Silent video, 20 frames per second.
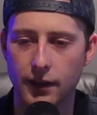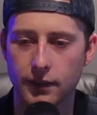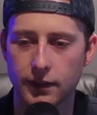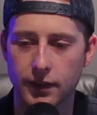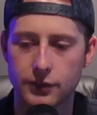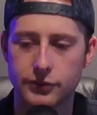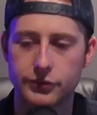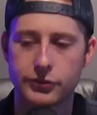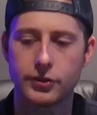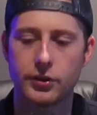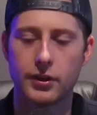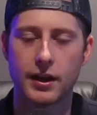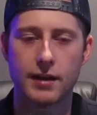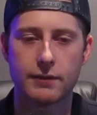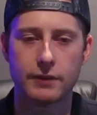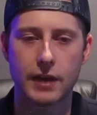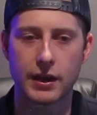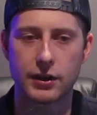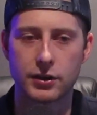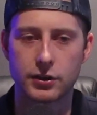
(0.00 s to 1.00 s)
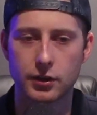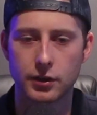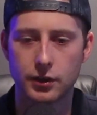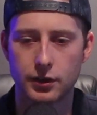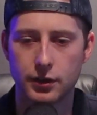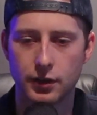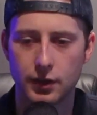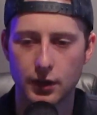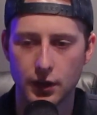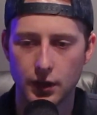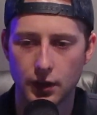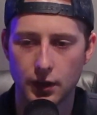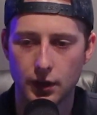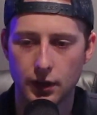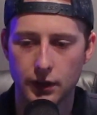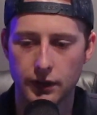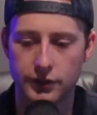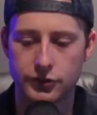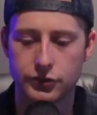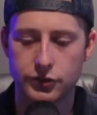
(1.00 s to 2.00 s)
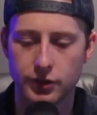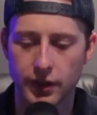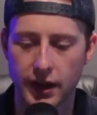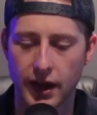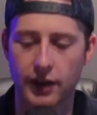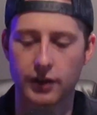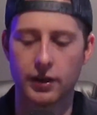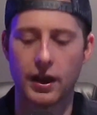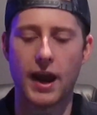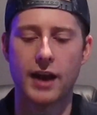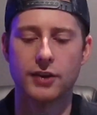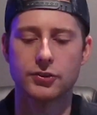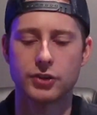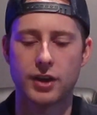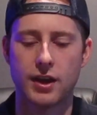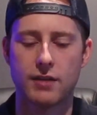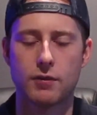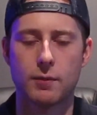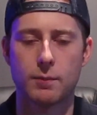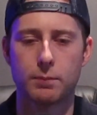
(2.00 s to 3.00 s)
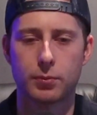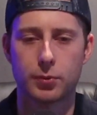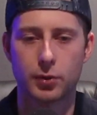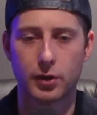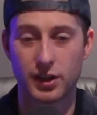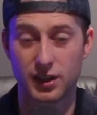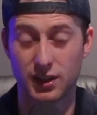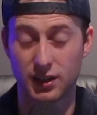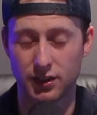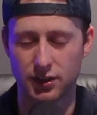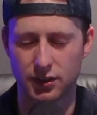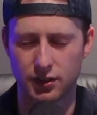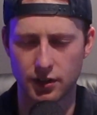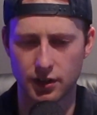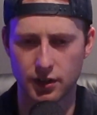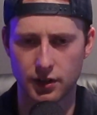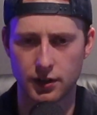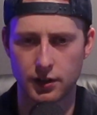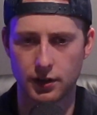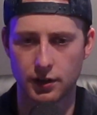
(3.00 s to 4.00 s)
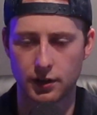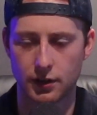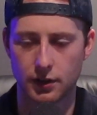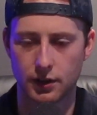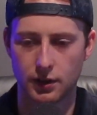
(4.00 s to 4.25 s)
and they still actually have a pretty good